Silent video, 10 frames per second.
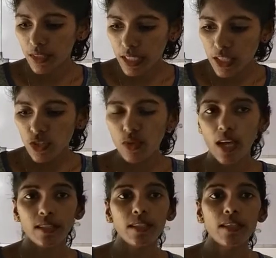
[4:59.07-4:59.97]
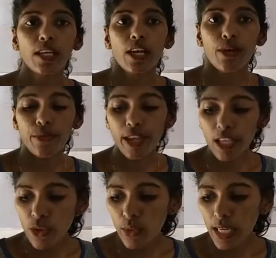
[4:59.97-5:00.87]
construct the
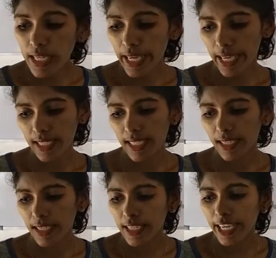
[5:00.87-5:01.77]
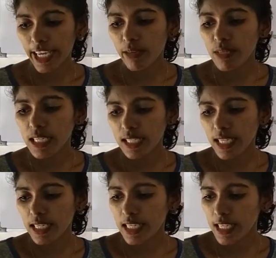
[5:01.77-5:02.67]
regular hexagon
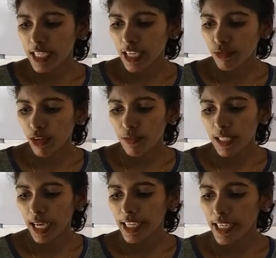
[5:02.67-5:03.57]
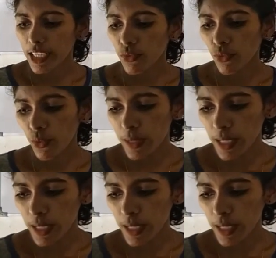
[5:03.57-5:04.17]
ABCDEF of side length 4